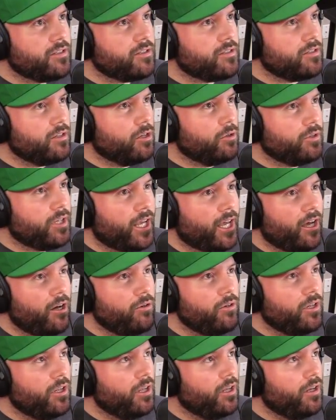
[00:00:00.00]
to slow
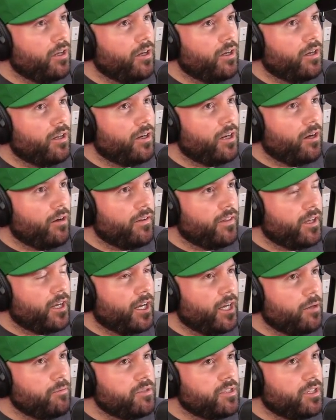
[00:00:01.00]
down. Now, I think
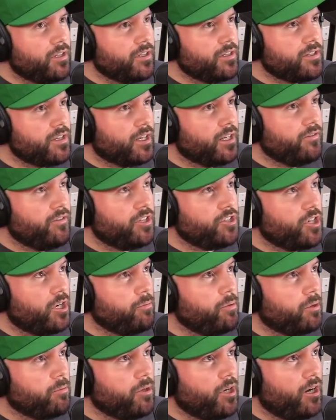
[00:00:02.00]
I am stealing second. If they try to
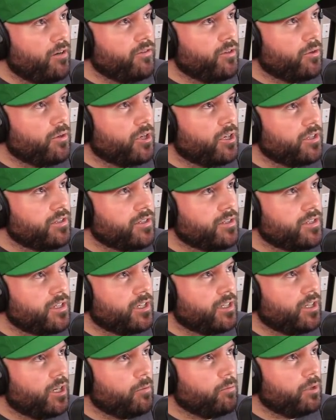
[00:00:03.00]
pick me off, though, they're going to
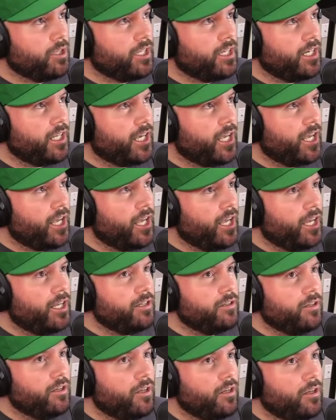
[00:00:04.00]
succeed. I'm leaning
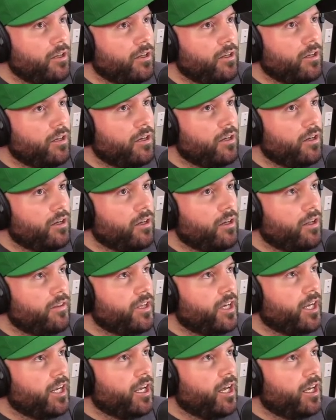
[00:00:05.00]
in. I
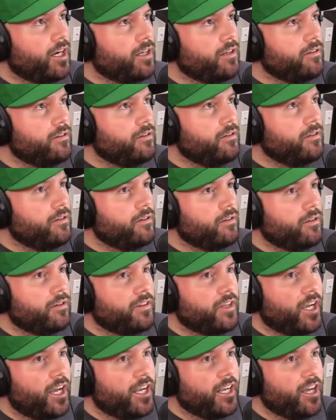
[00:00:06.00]
think I got it. I
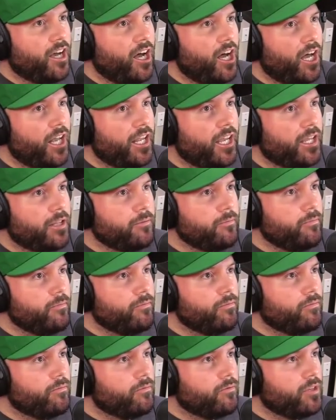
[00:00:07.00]
think I got it.
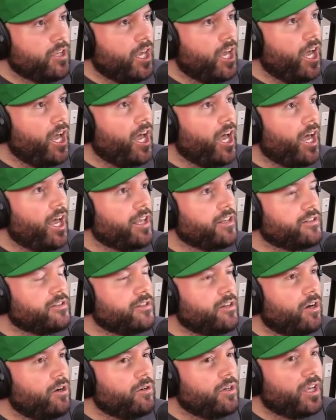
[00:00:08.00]

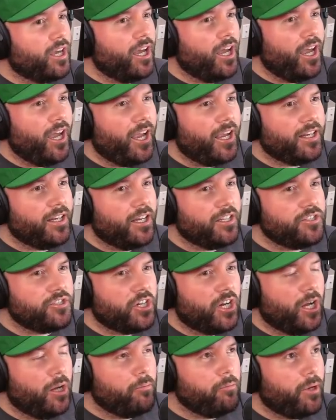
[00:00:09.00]
Yes! Okay. Nice
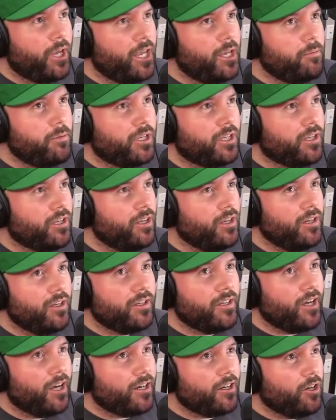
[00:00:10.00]
job, baby.
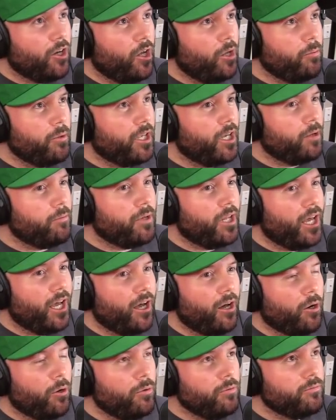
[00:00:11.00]
Got to call me up
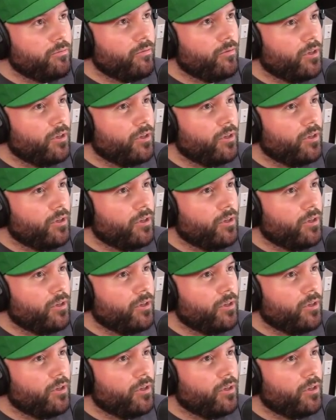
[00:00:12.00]
now.